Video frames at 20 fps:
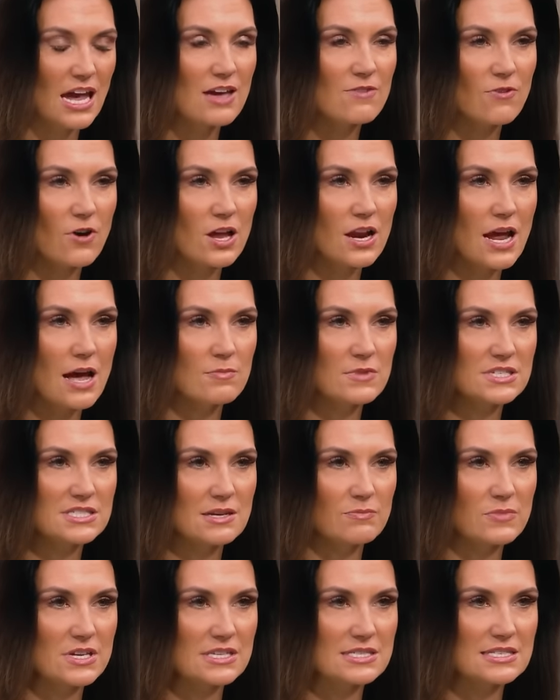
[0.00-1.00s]
if on M S
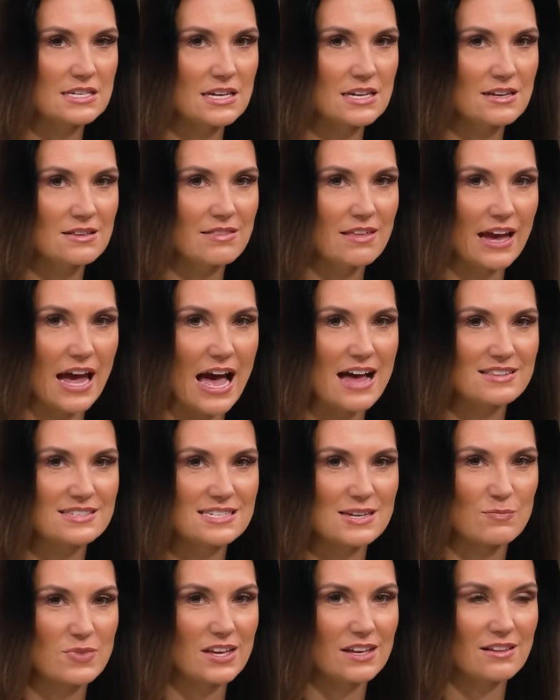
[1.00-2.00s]
N B C they
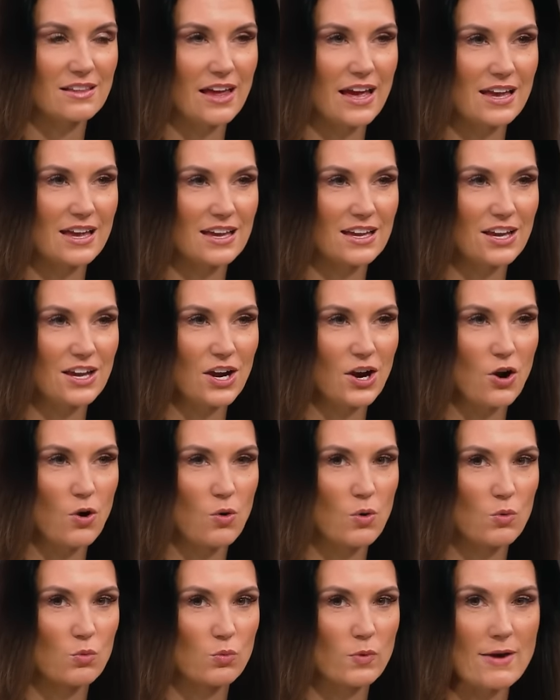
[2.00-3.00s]
had something like, you
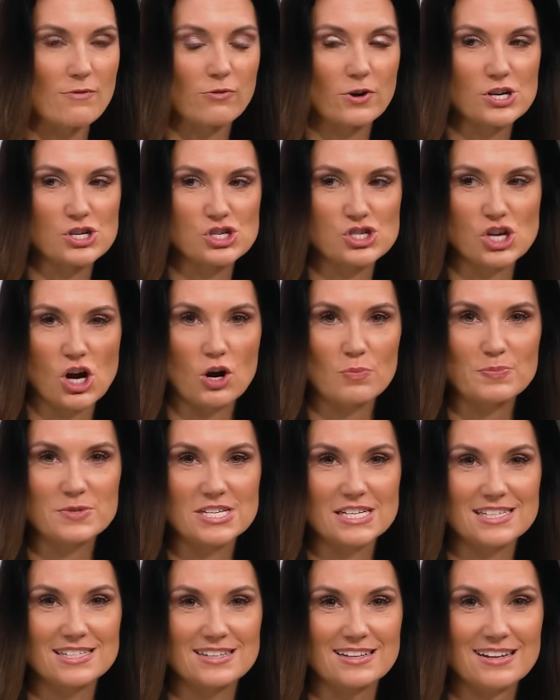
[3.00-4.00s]
know, Reverend
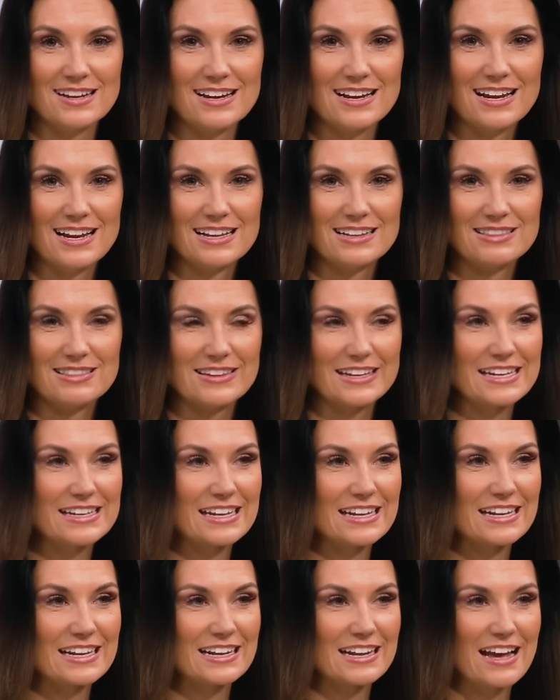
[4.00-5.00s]
Sharpton
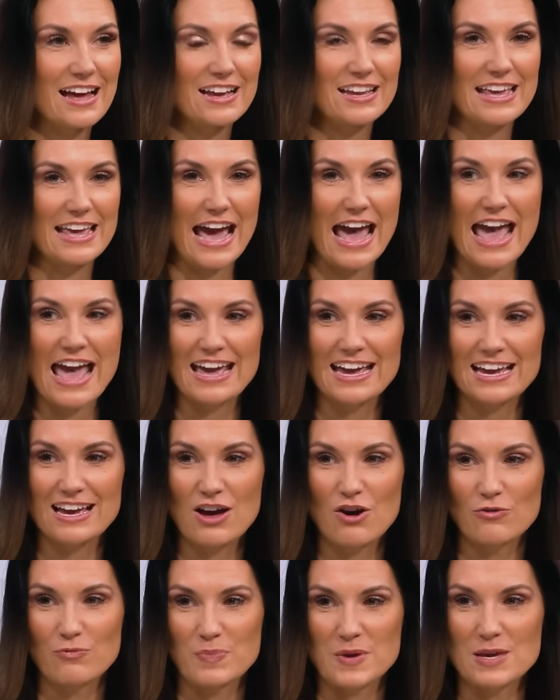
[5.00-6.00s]
leading a
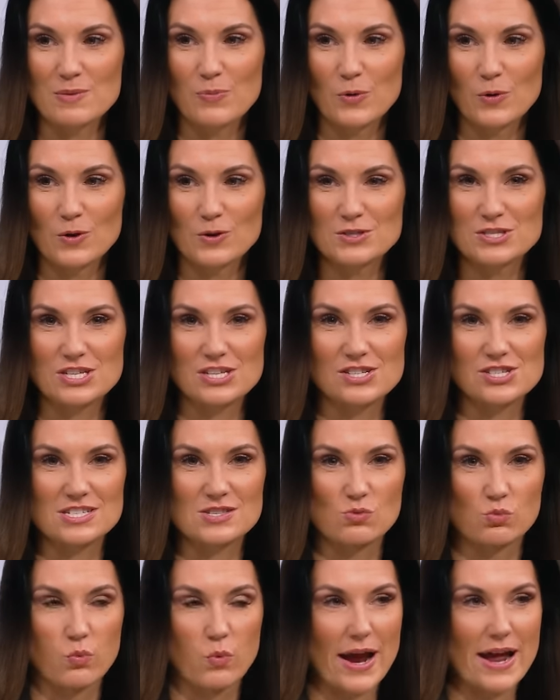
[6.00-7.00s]
gang of people to
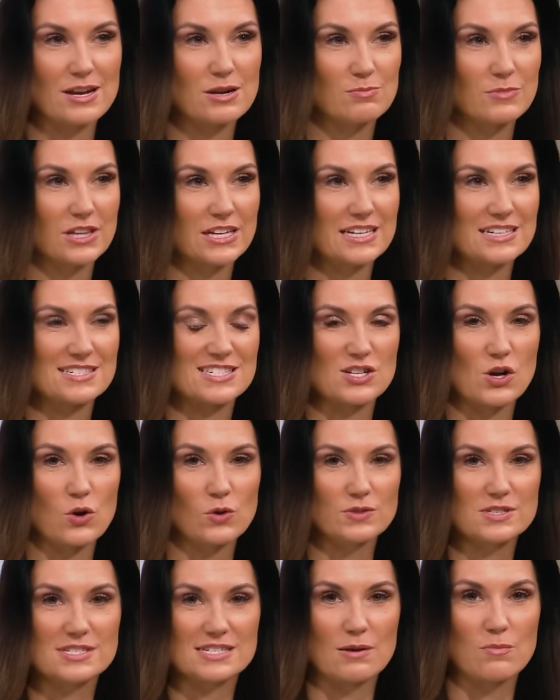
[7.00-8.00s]
just randomly
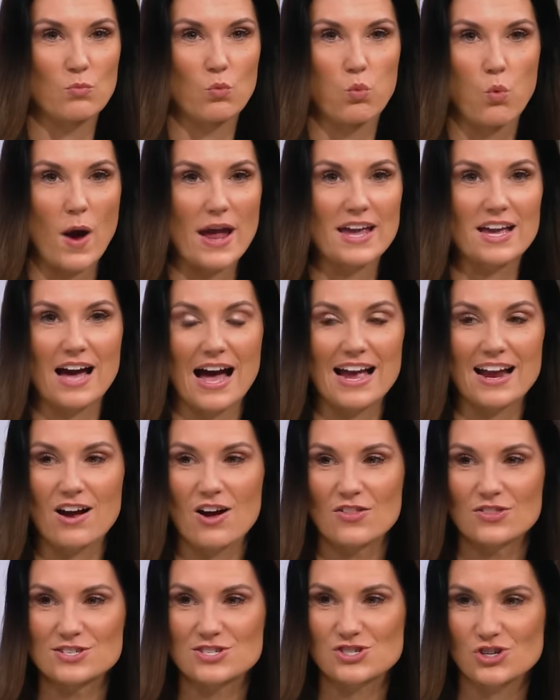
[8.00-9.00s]
assault some white guy
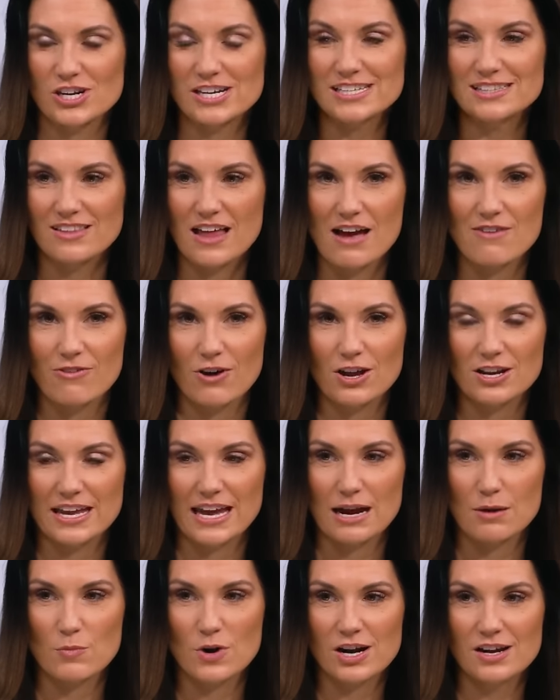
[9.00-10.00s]
on the street live on
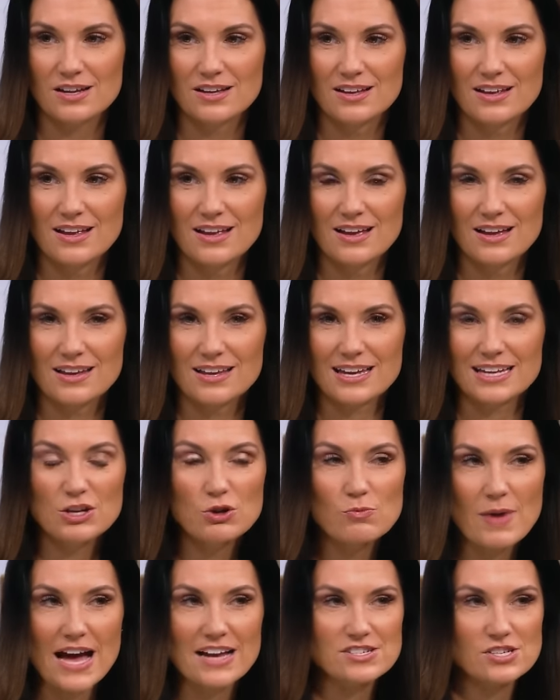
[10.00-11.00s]
camera? Can
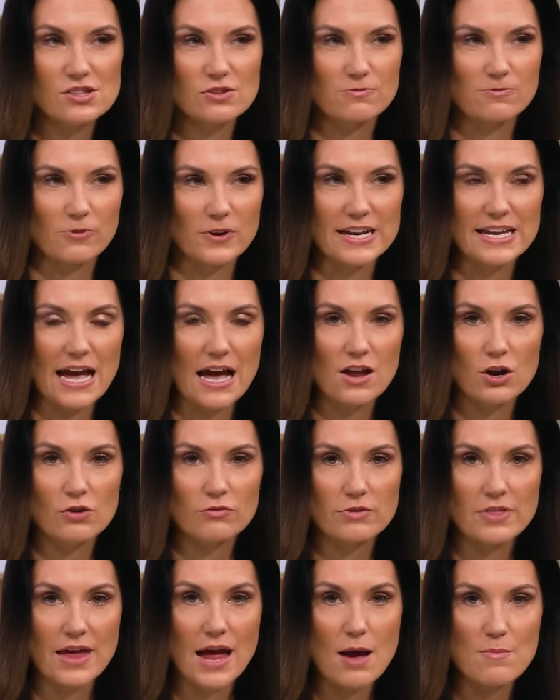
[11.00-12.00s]
you imagine the freak out
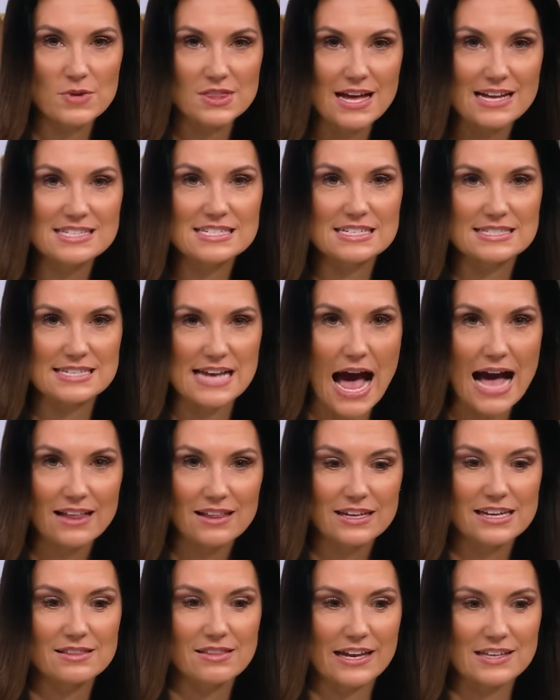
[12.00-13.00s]
over that? I mean, that's
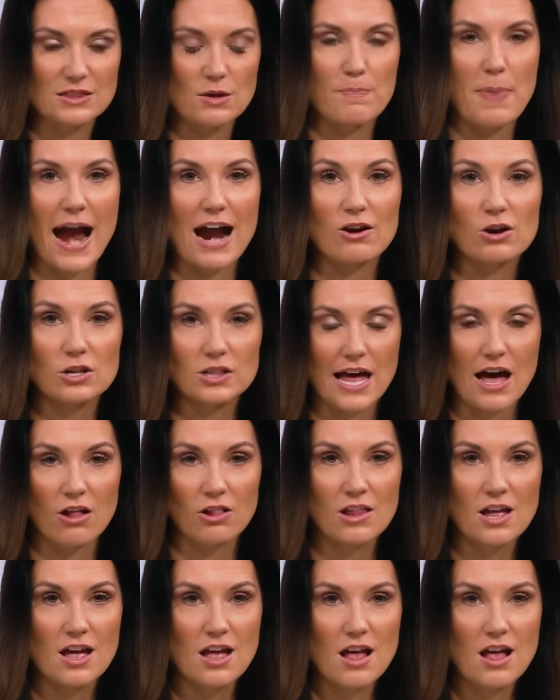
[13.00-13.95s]
exactly like the parallel